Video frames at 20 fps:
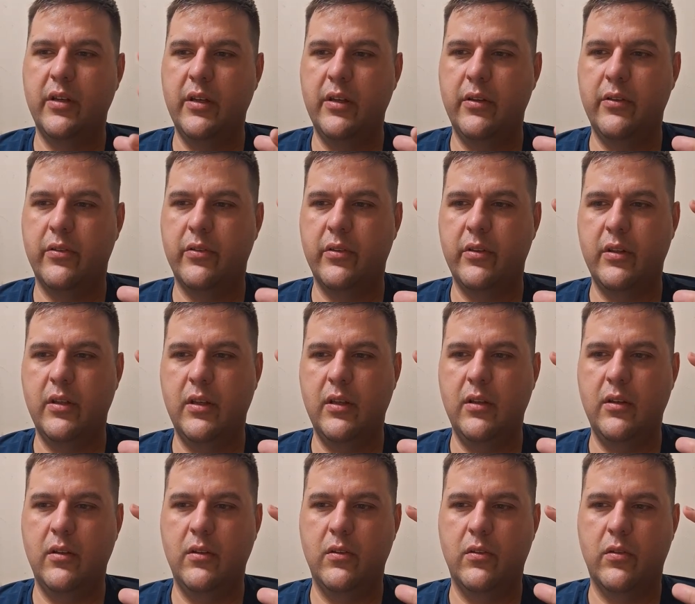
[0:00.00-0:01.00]
is
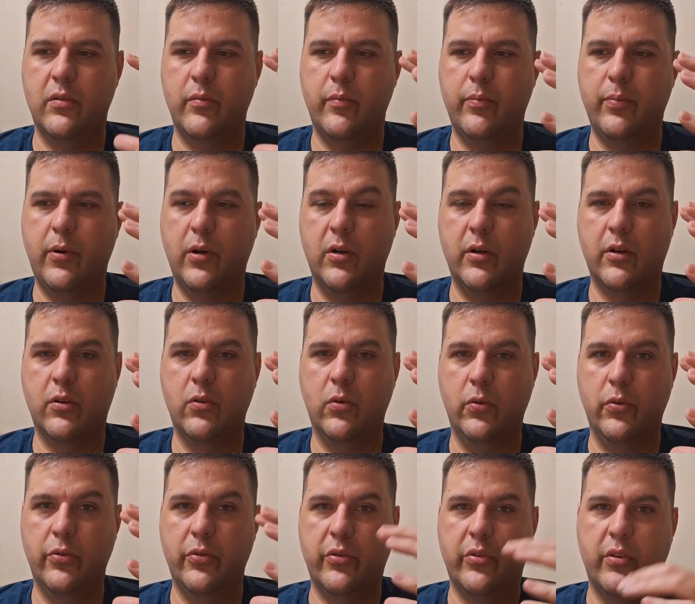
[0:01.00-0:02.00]
these
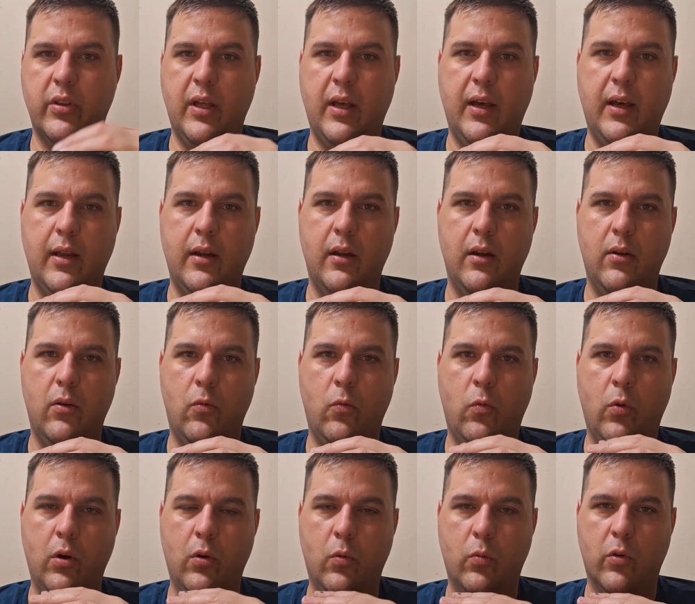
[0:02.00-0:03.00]
particles that
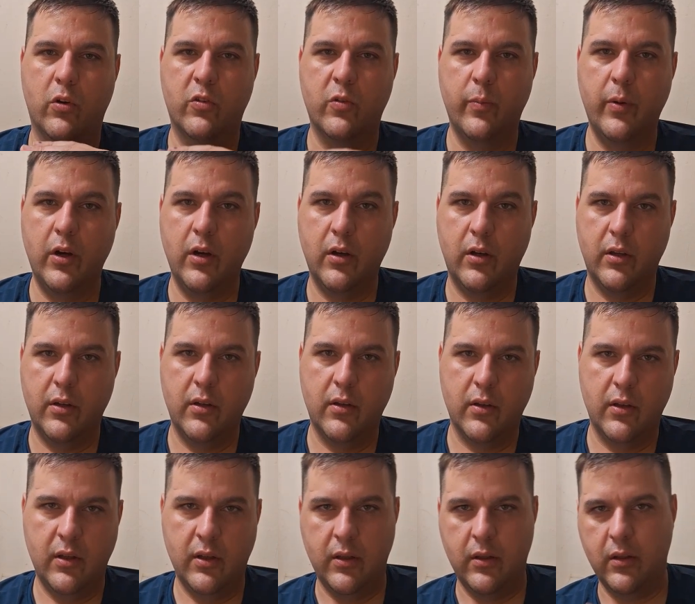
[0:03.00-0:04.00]
will respond
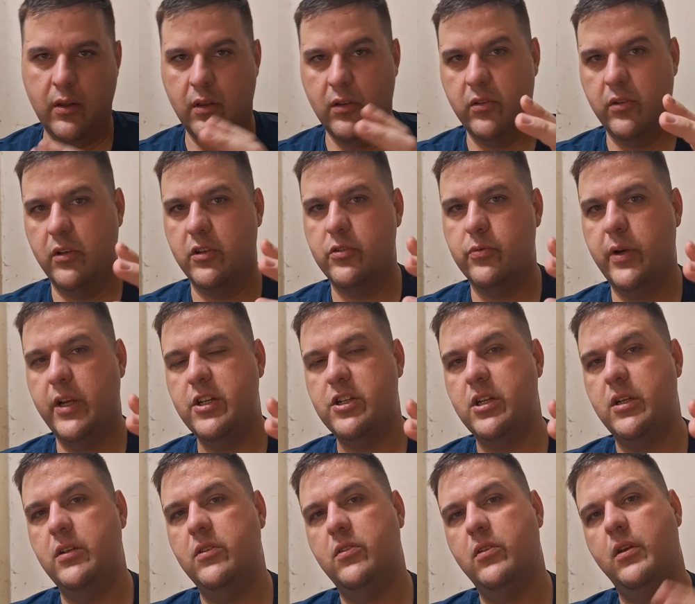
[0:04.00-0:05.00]
in these
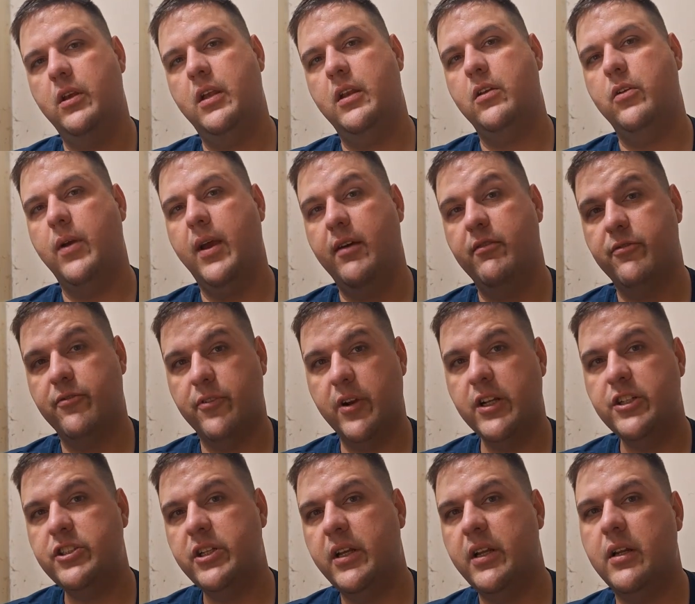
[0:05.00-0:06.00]
situations, and you have
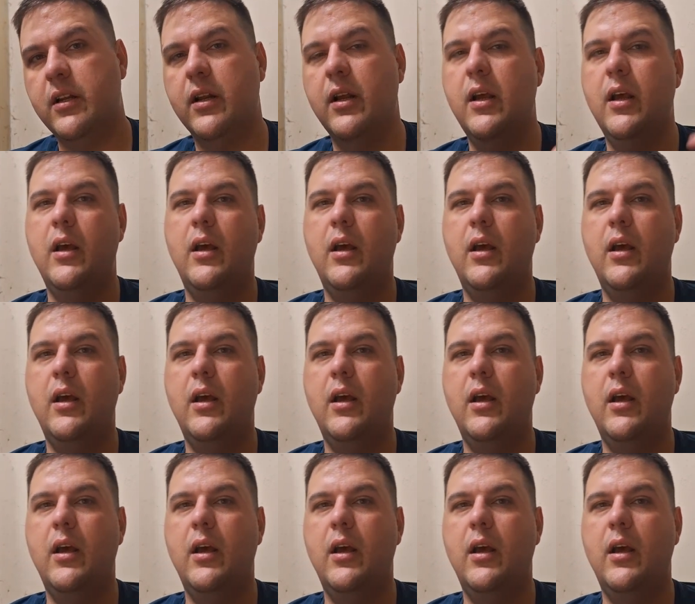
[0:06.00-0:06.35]
friction,